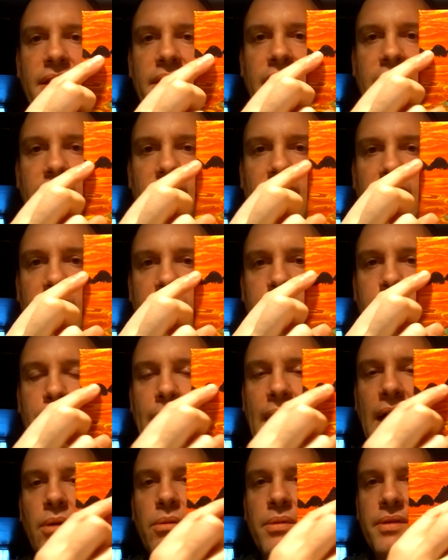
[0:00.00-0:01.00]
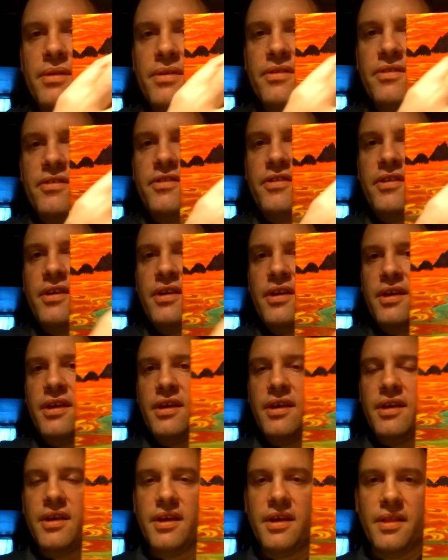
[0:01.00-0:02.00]
you like mountains
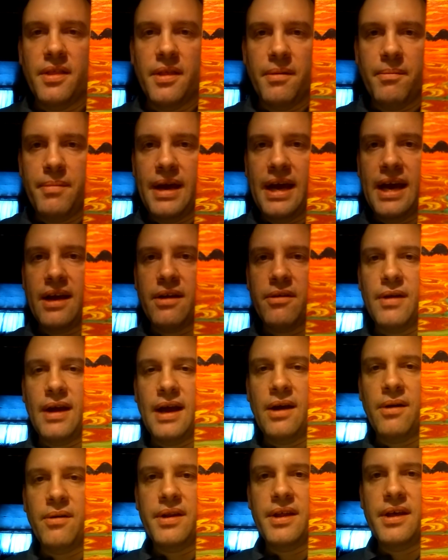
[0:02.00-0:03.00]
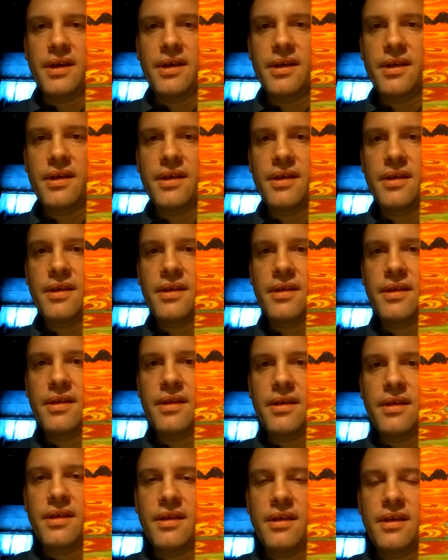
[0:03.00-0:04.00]
in the background,
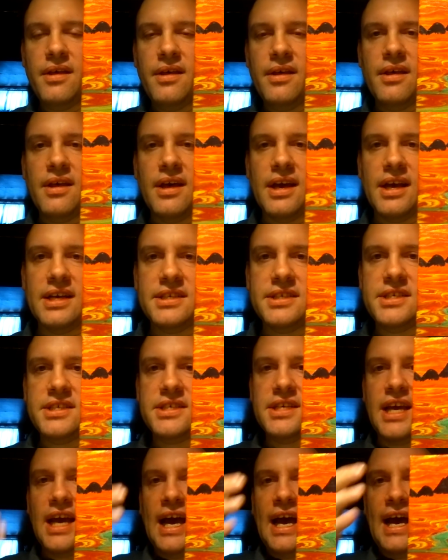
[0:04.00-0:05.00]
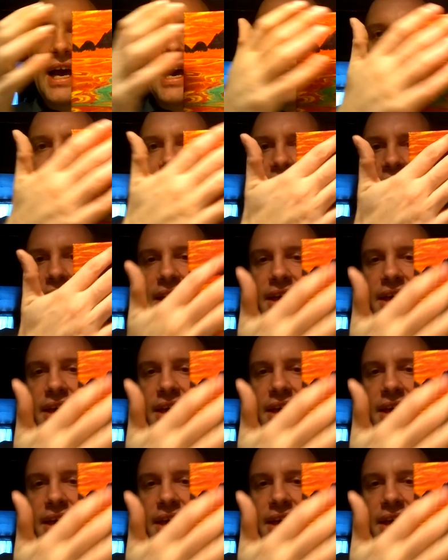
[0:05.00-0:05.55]
like a sky.